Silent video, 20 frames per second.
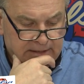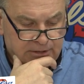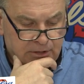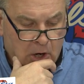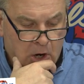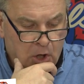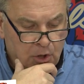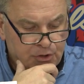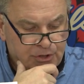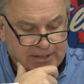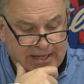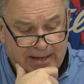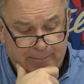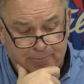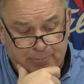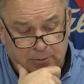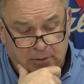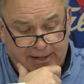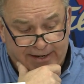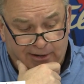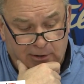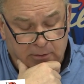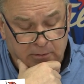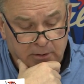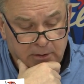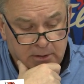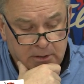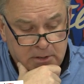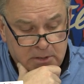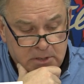He's an all-state player.
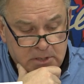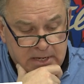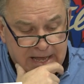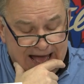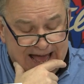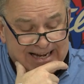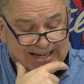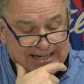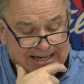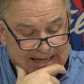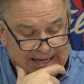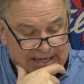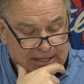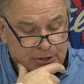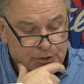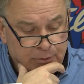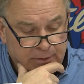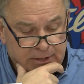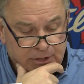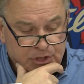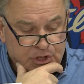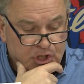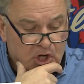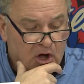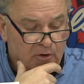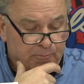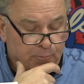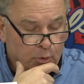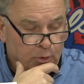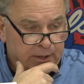Had a knee injury his
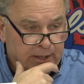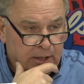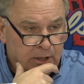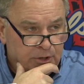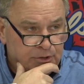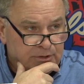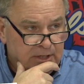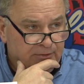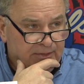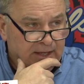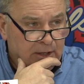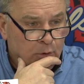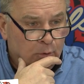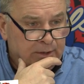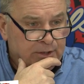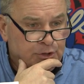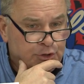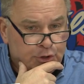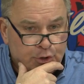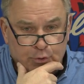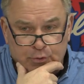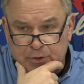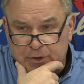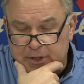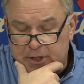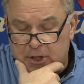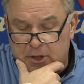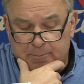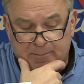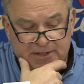sophomore year, so I think going his junior
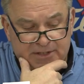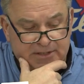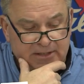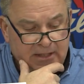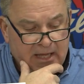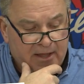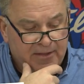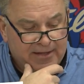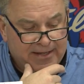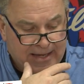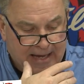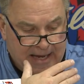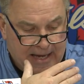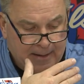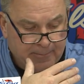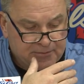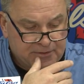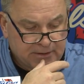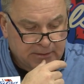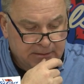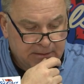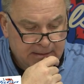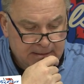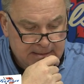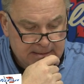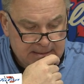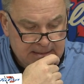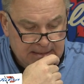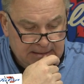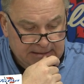year, missed a lot of the camps and
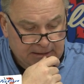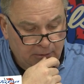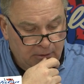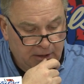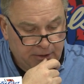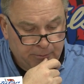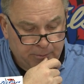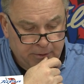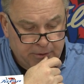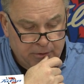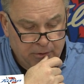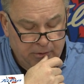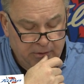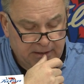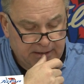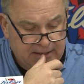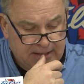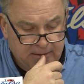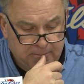a little under-recruited.